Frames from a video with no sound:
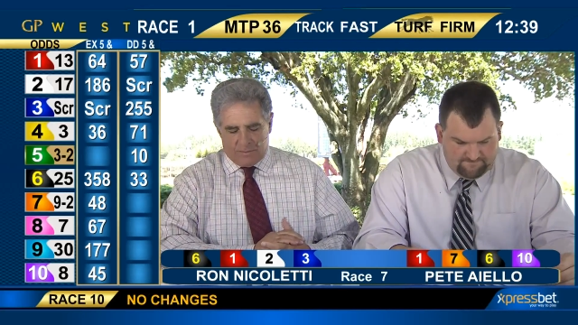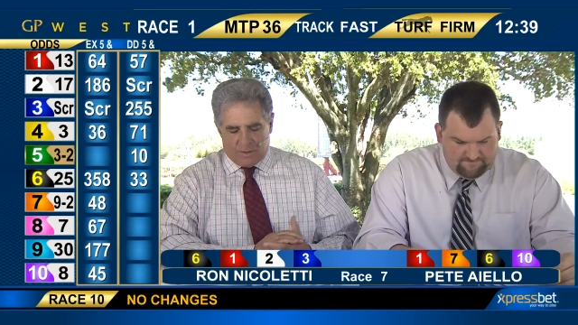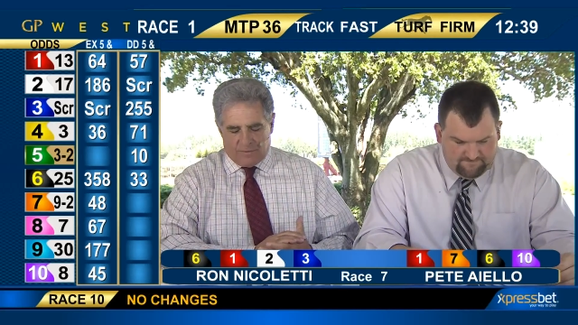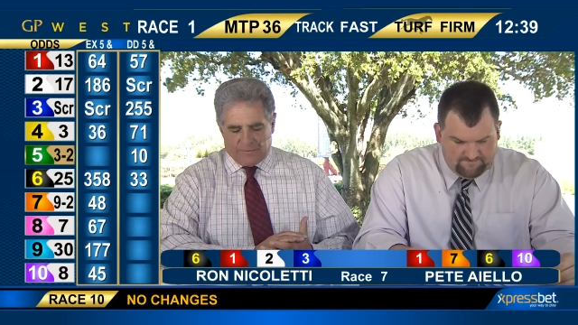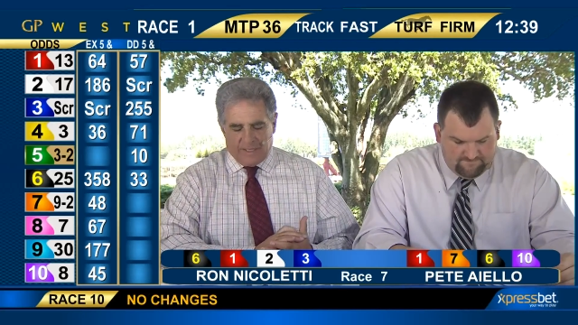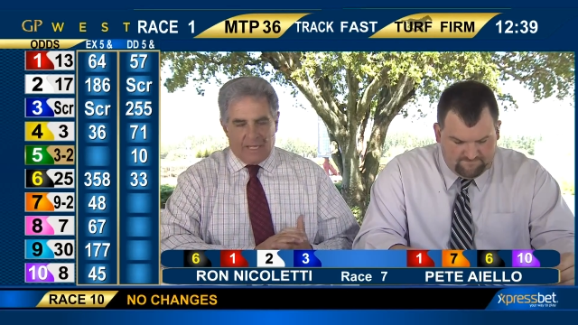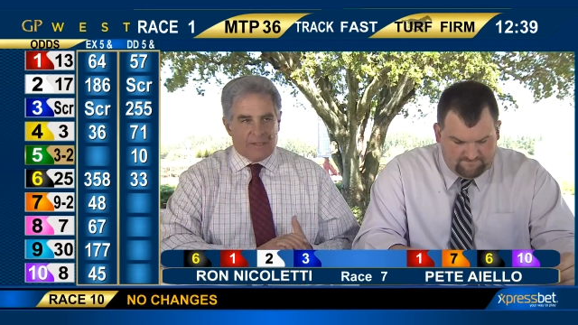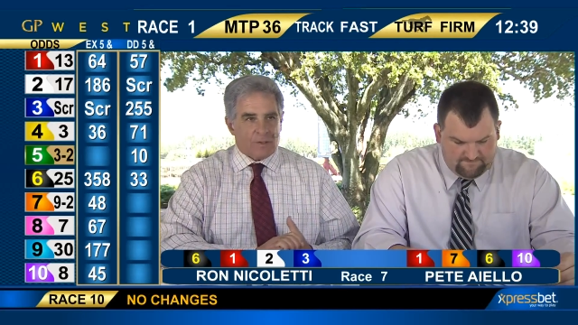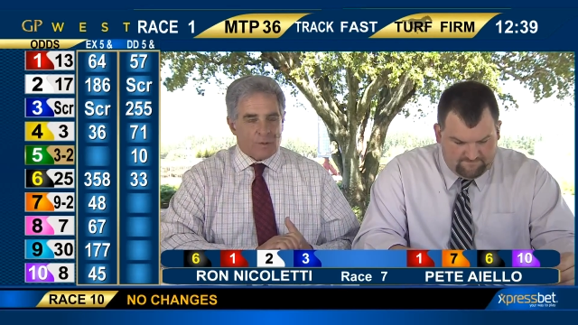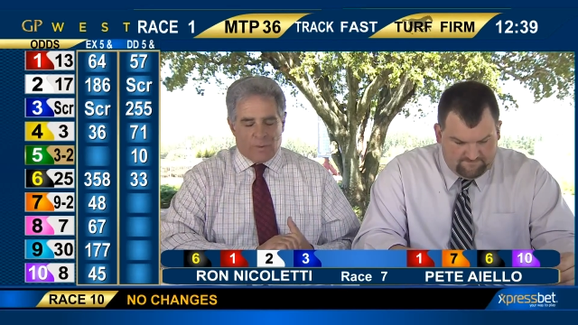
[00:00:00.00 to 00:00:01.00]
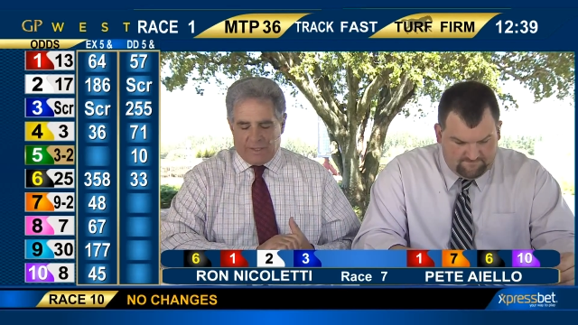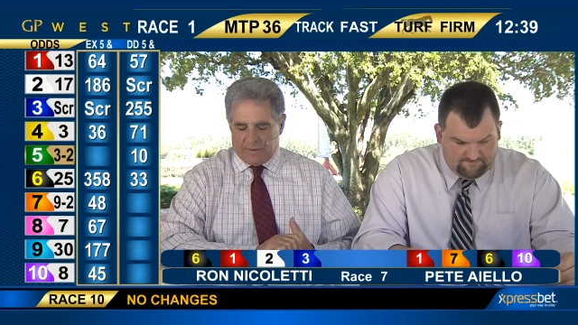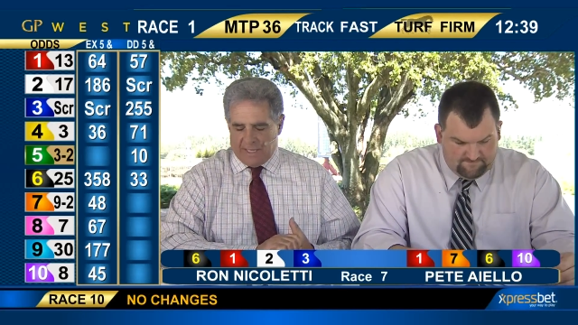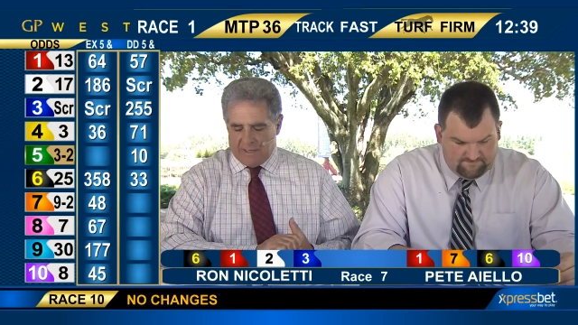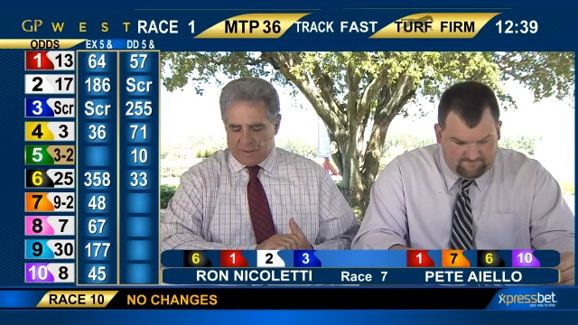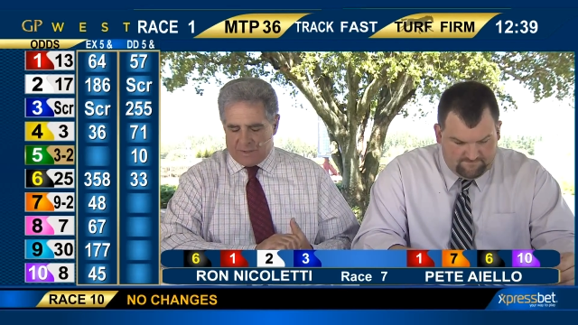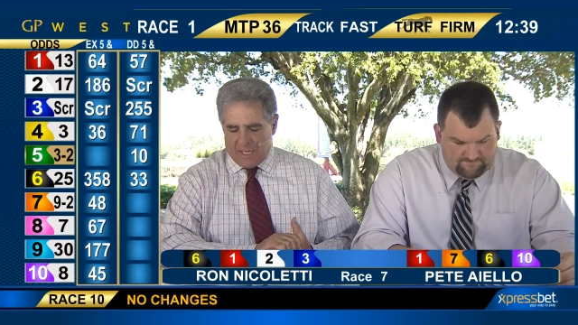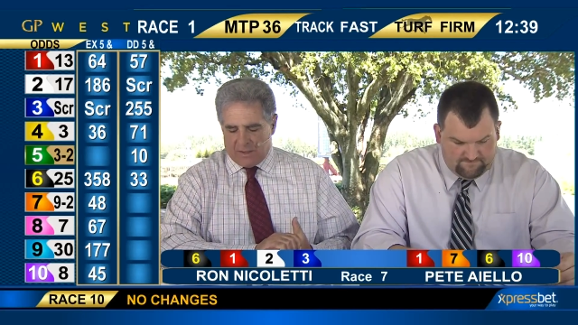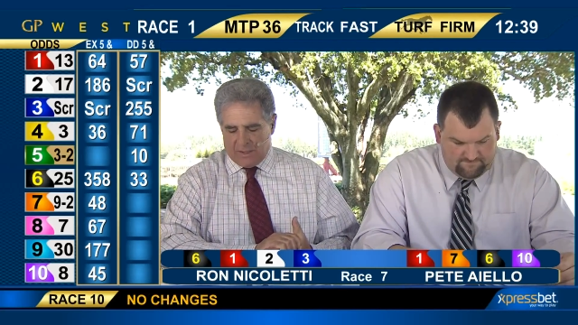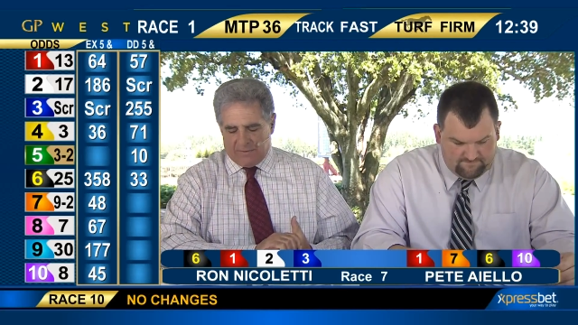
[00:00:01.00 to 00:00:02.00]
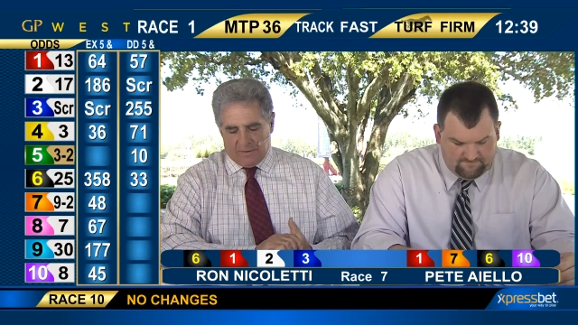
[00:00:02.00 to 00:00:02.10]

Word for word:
Speaker 1: Turf finale at the $20,000 level.